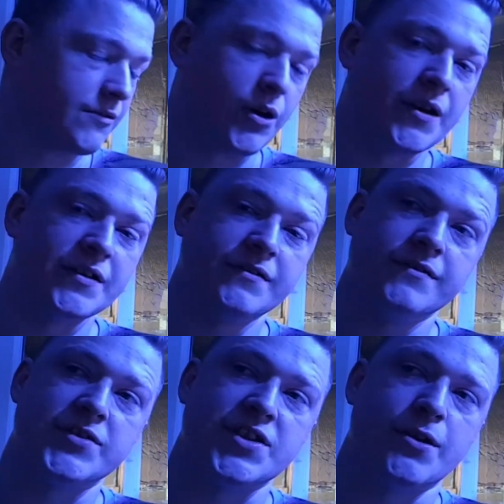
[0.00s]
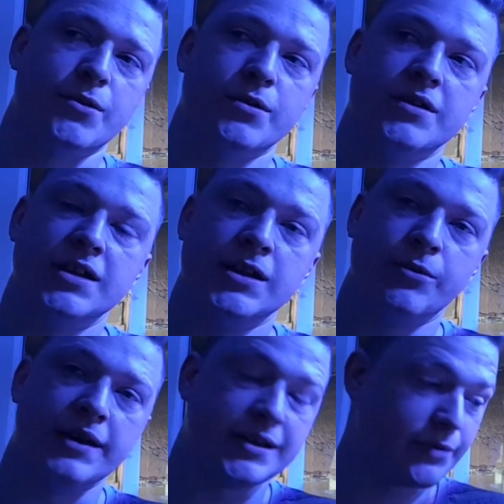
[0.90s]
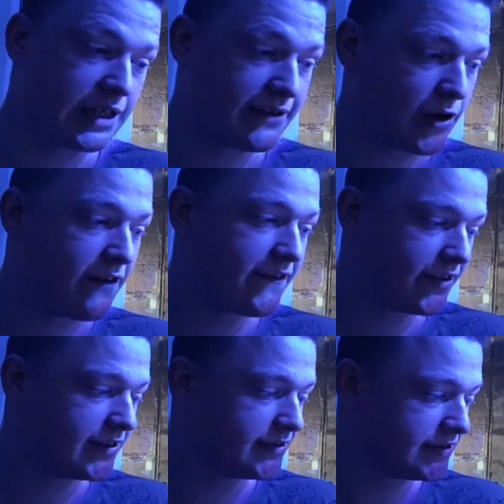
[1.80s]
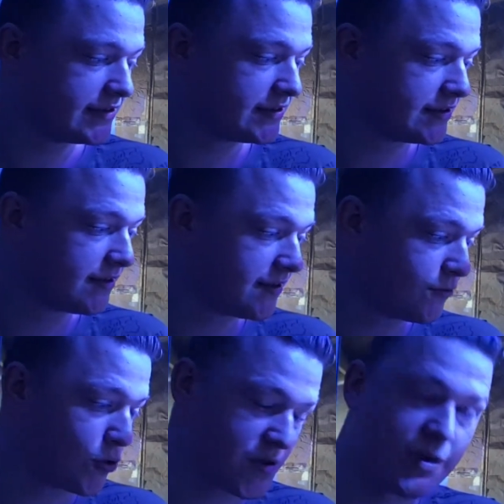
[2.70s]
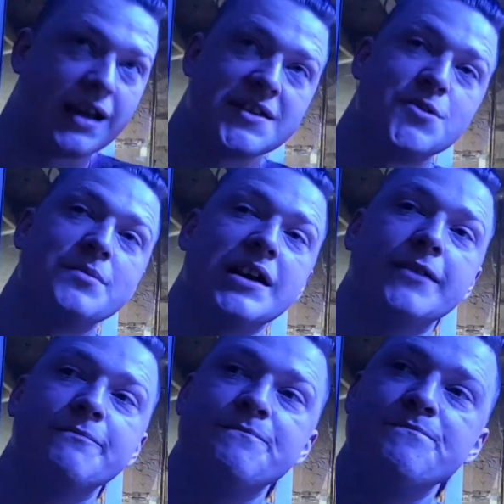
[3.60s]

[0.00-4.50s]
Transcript: Right, so where did we leave off? What was my last update?